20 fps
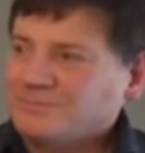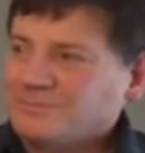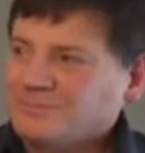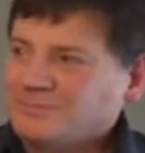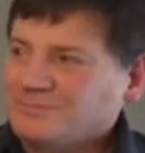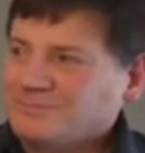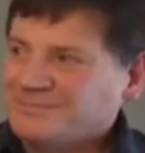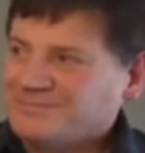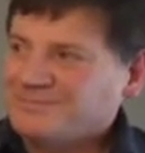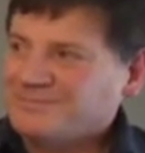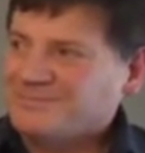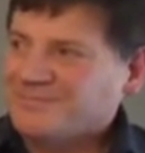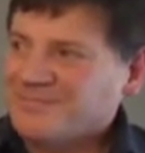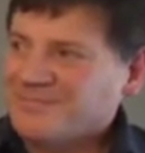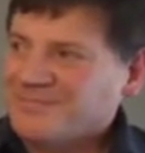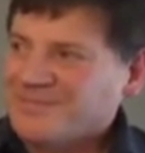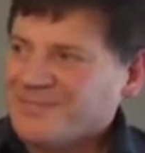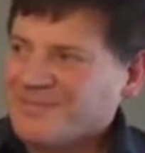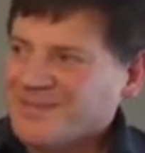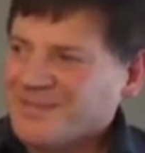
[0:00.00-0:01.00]

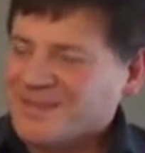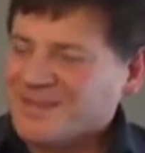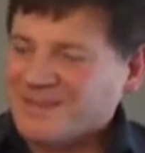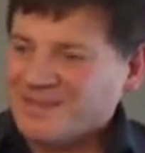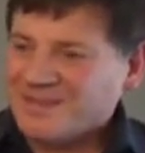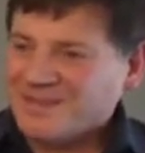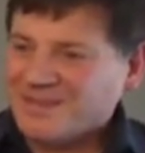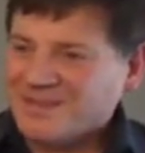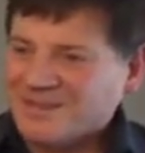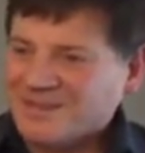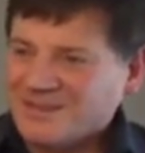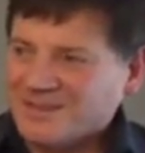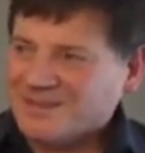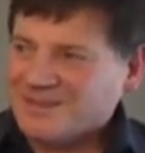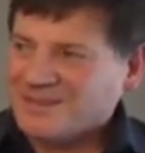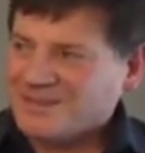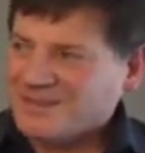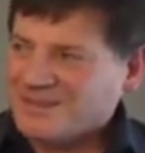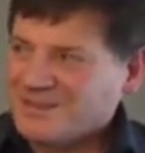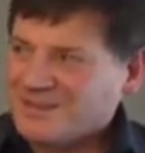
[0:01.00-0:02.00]

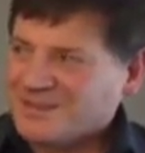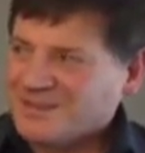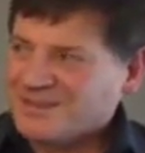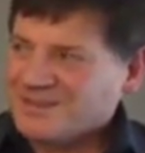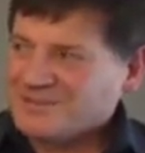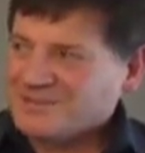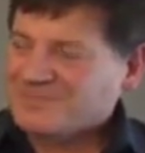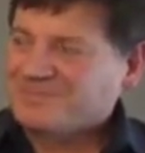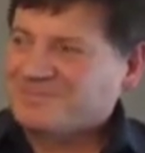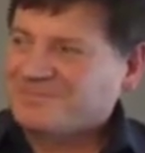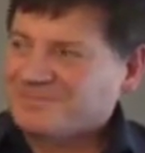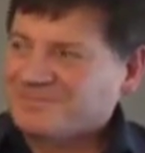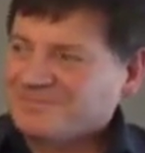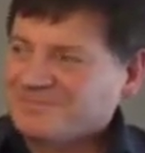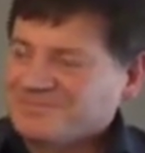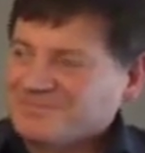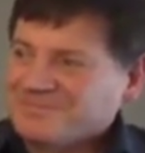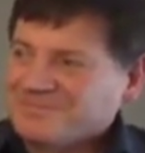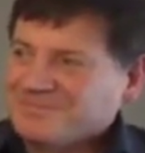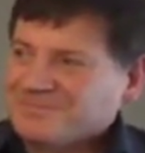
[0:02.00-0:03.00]

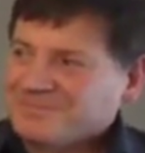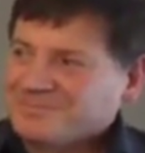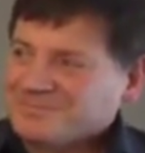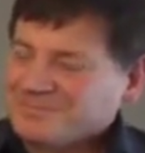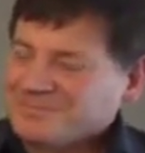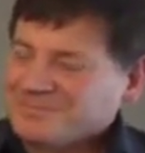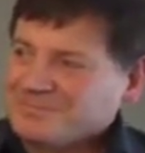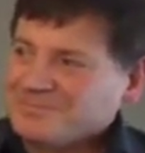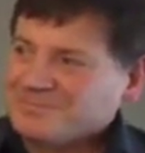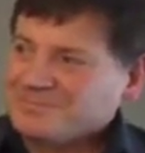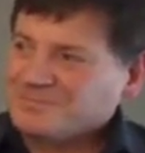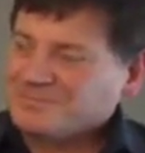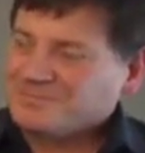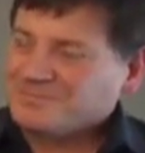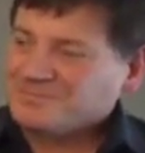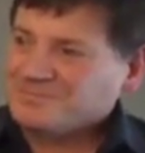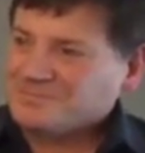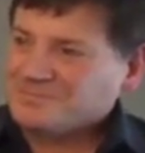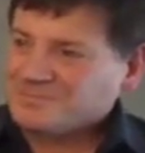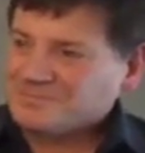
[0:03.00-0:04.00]

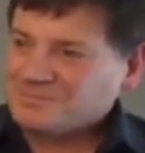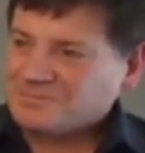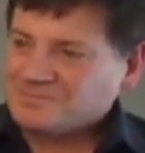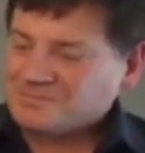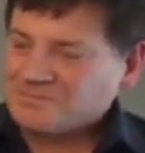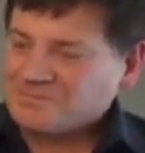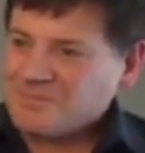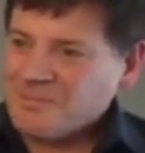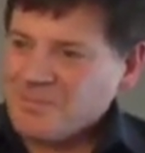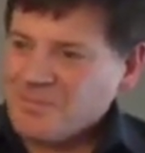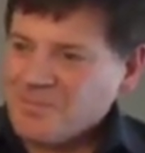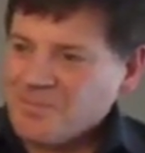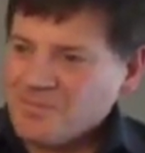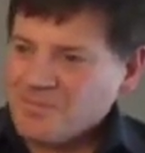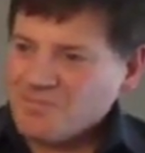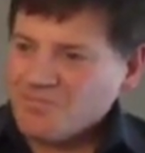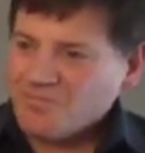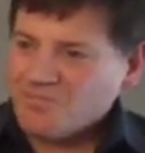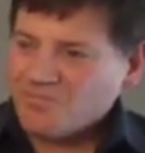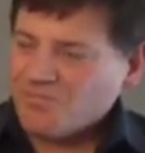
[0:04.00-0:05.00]

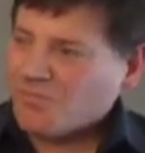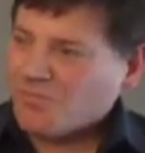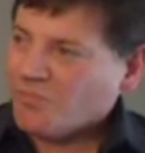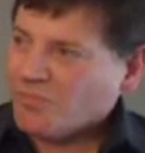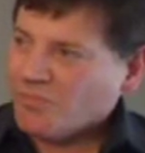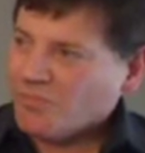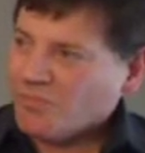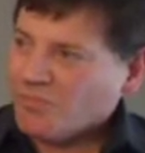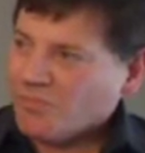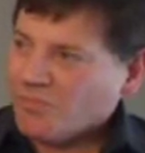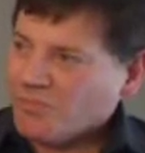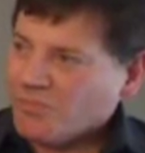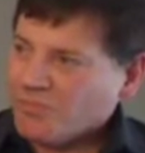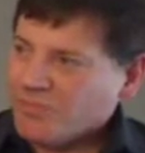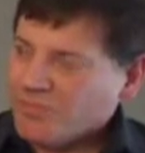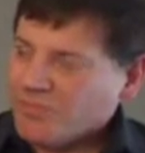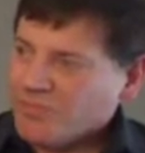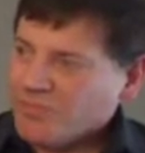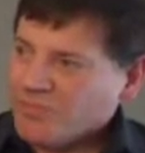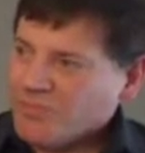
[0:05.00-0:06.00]

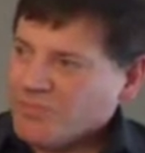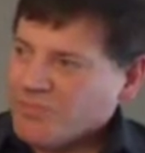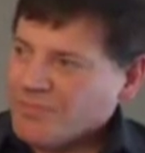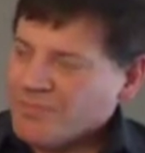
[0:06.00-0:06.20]
[no speech]